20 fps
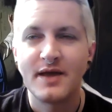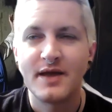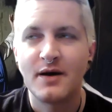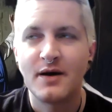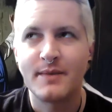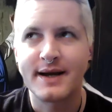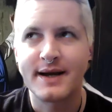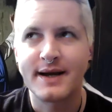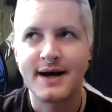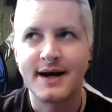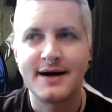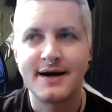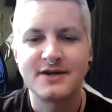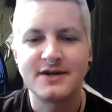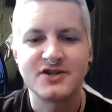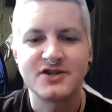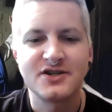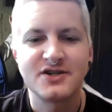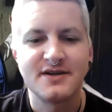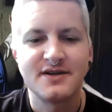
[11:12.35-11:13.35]
Oh my
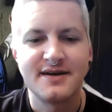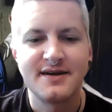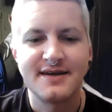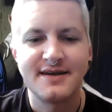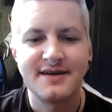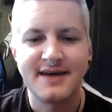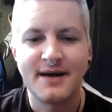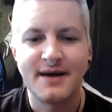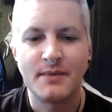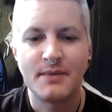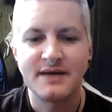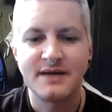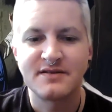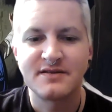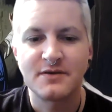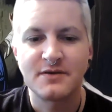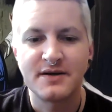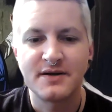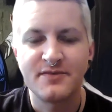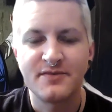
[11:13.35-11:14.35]
gosh. Yeah, my
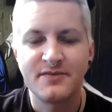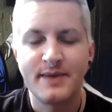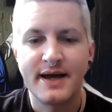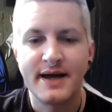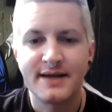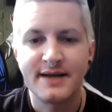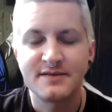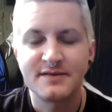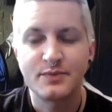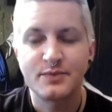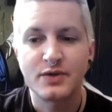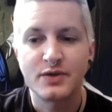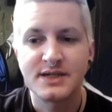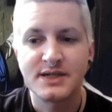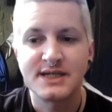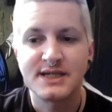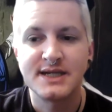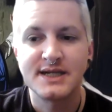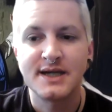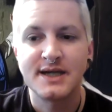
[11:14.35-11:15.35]
story of Pan is
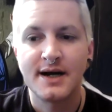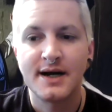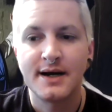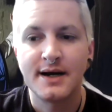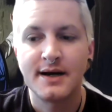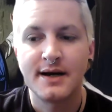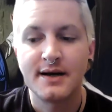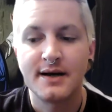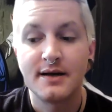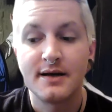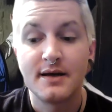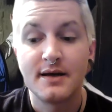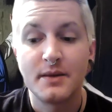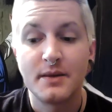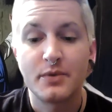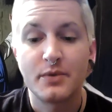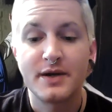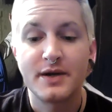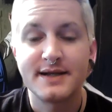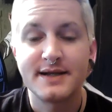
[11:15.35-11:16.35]
pretty, uh,
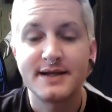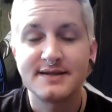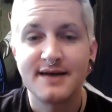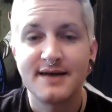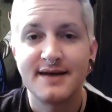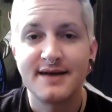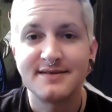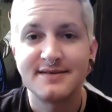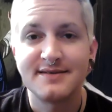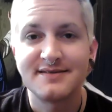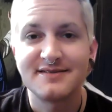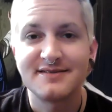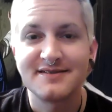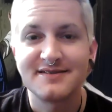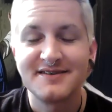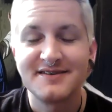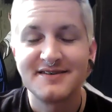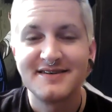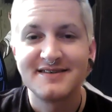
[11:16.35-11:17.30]
pretty intense.